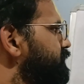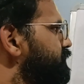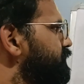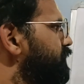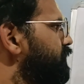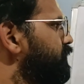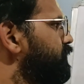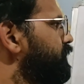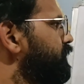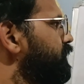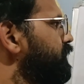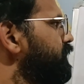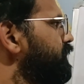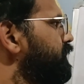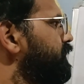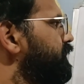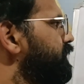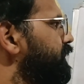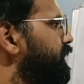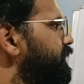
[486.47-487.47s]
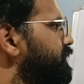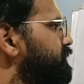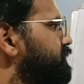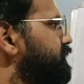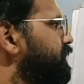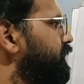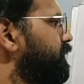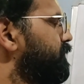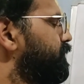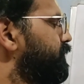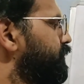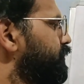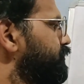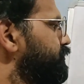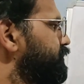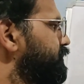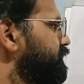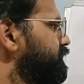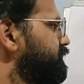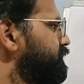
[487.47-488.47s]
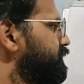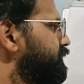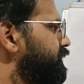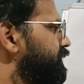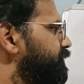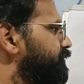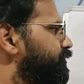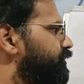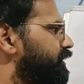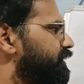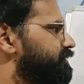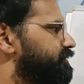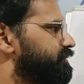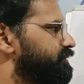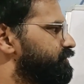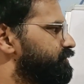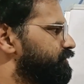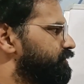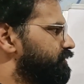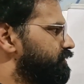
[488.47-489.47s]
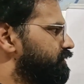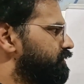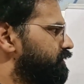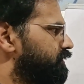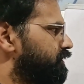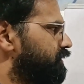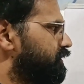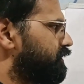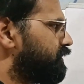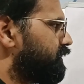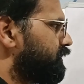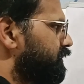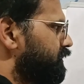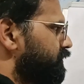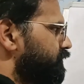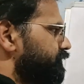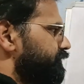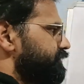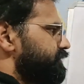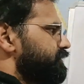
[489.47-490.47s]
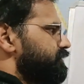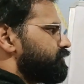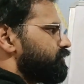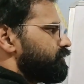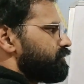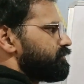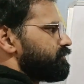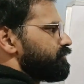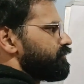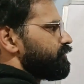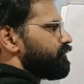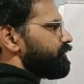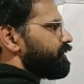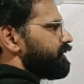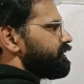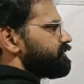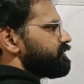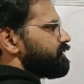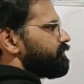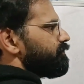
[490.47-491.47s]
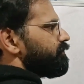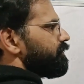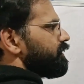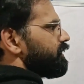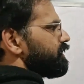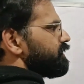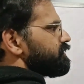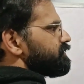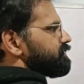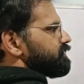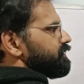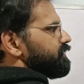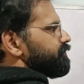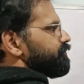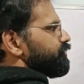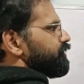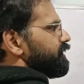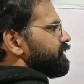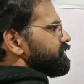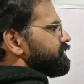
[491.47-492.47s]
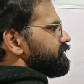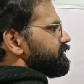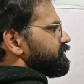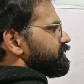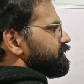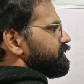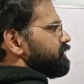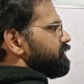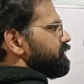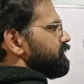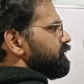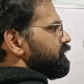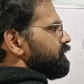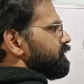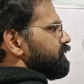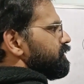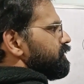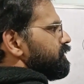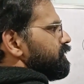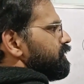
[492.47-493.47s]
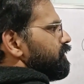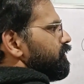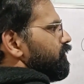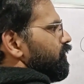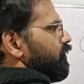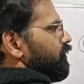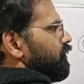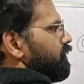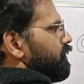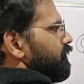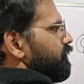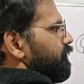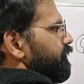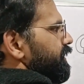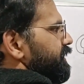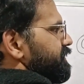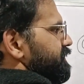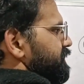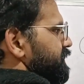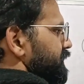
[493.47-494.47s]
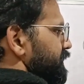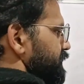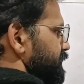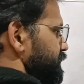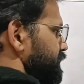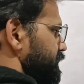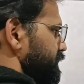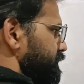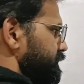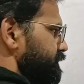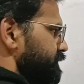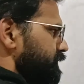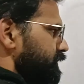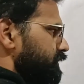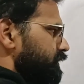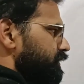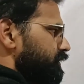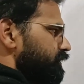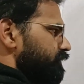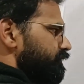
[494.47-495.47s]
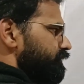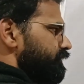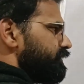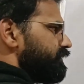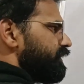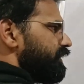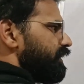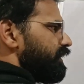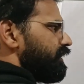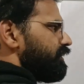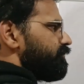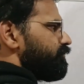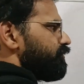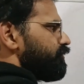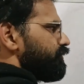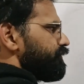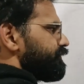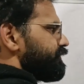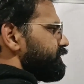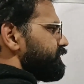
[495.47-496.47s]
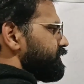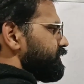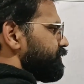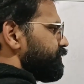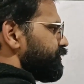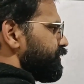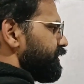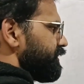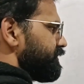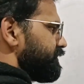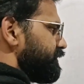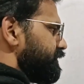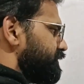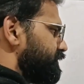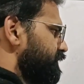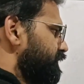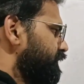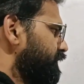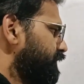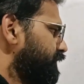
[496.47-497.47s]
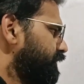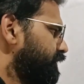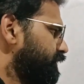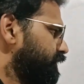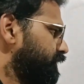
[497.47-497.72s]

and slaughter, next approach is immunization, which is also known as mass immunization or vaccination. With the help of this immunization,